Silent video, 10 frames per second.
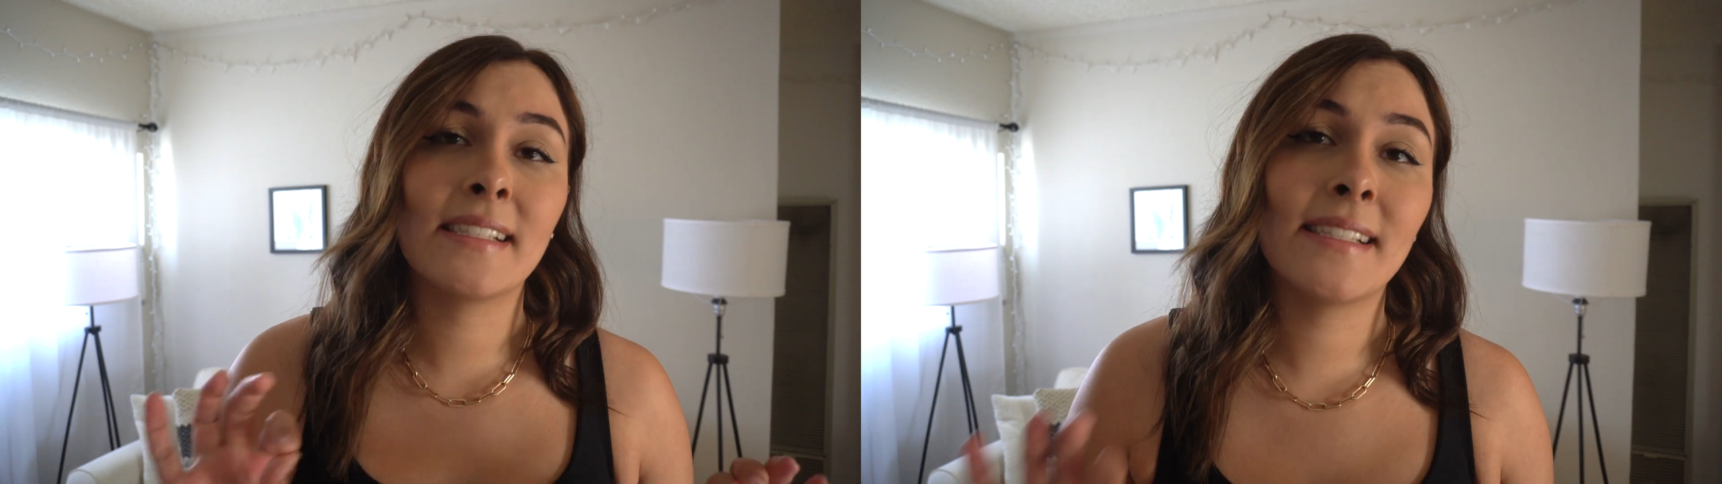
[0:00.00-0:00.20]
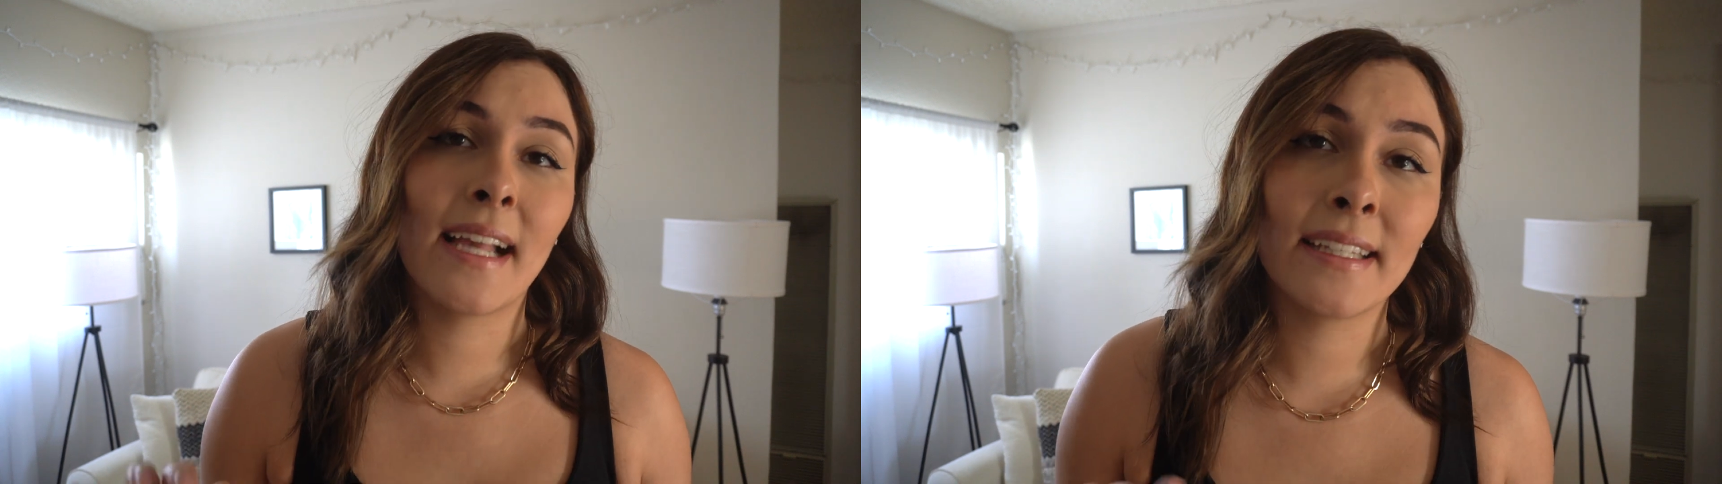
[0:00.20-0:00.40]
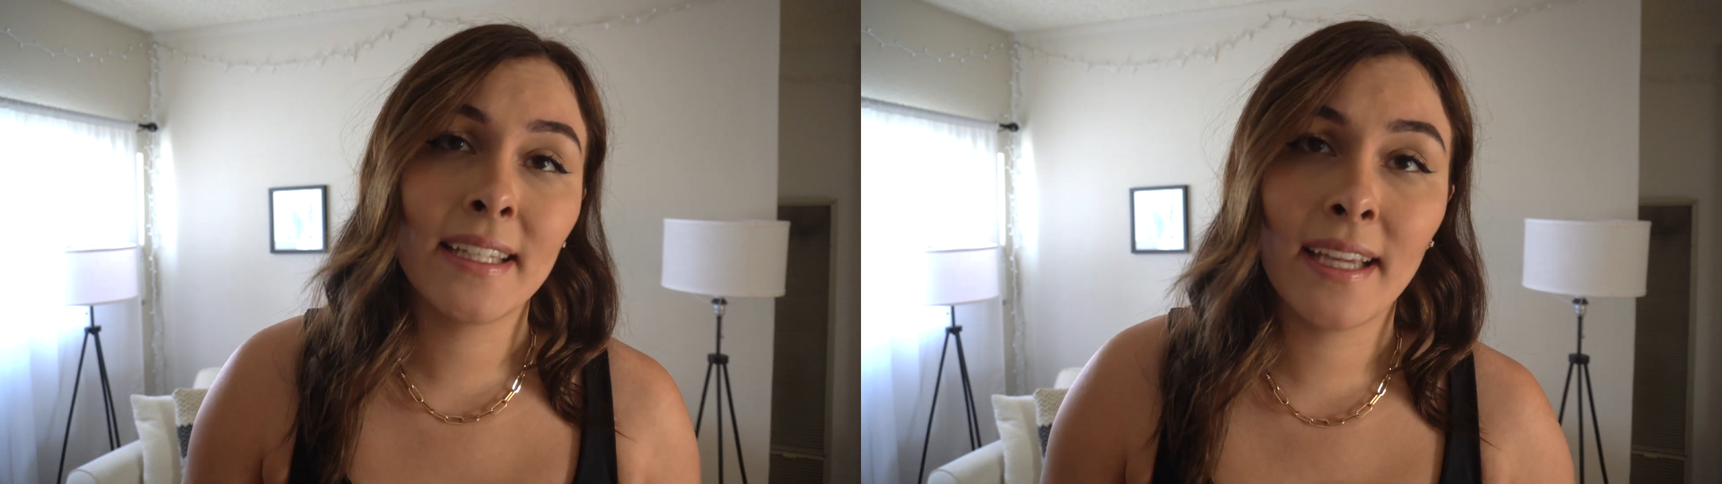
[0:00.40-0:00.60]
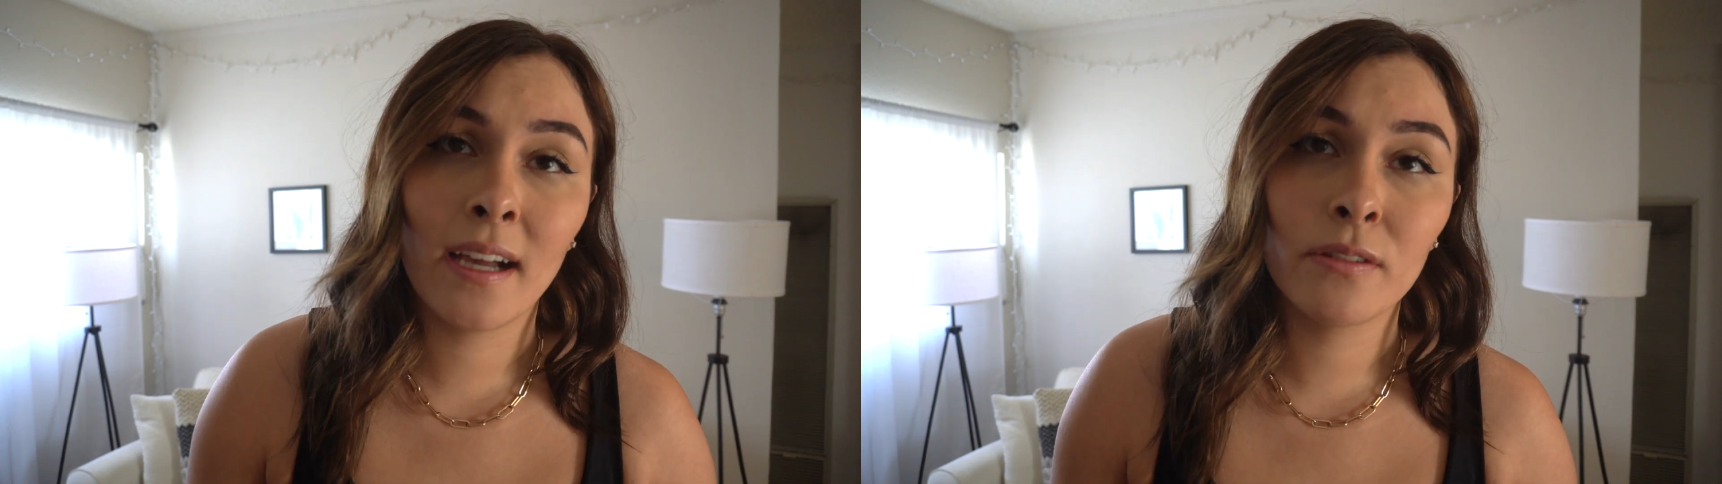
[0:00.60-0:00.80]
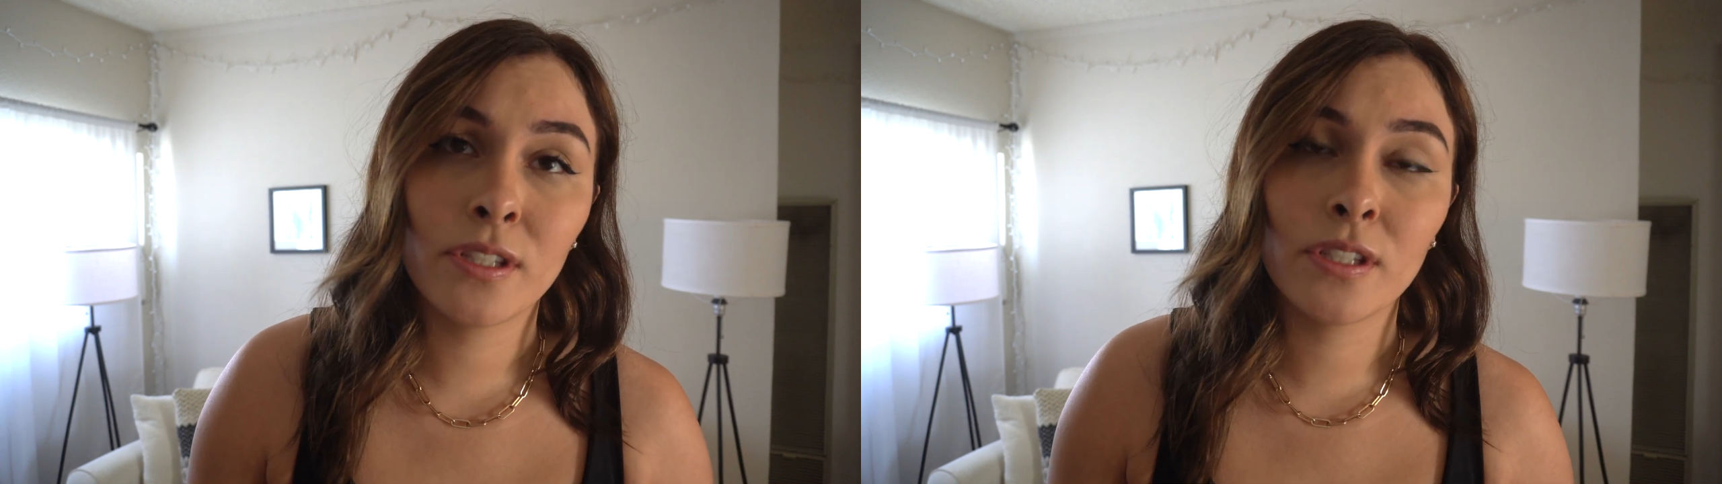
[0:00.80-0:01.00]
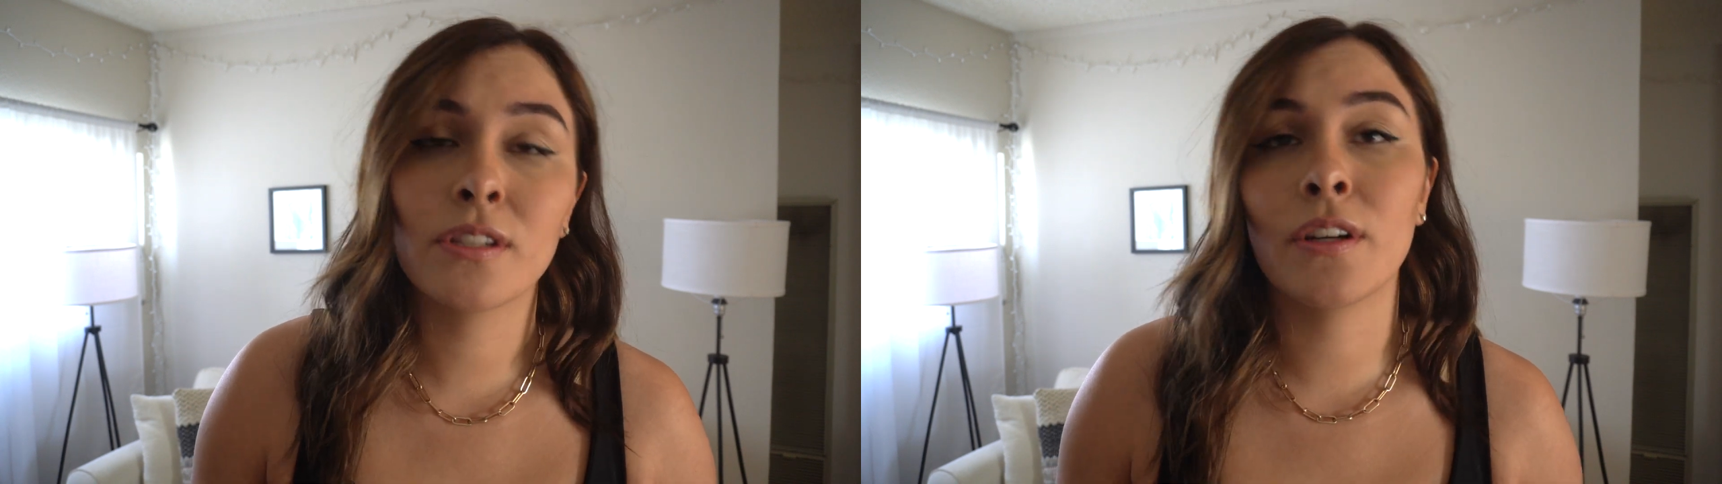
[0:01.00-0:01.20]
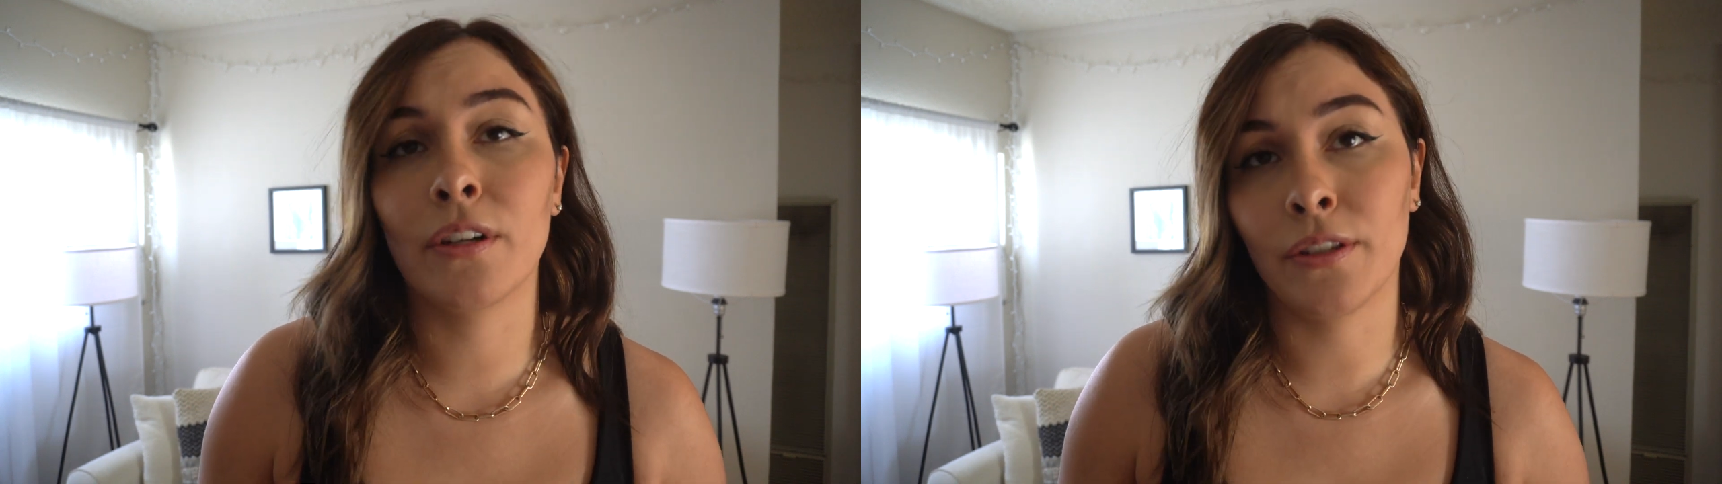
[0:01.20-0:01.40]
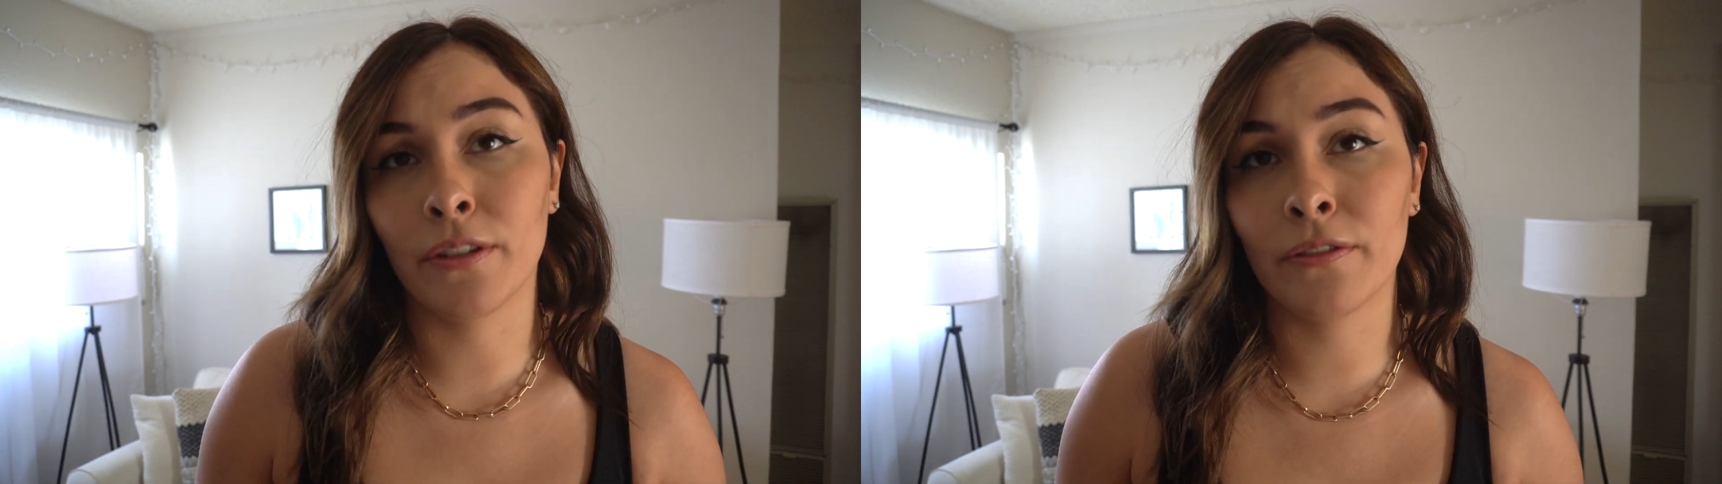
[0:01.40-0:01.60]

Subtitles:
saggy couches are no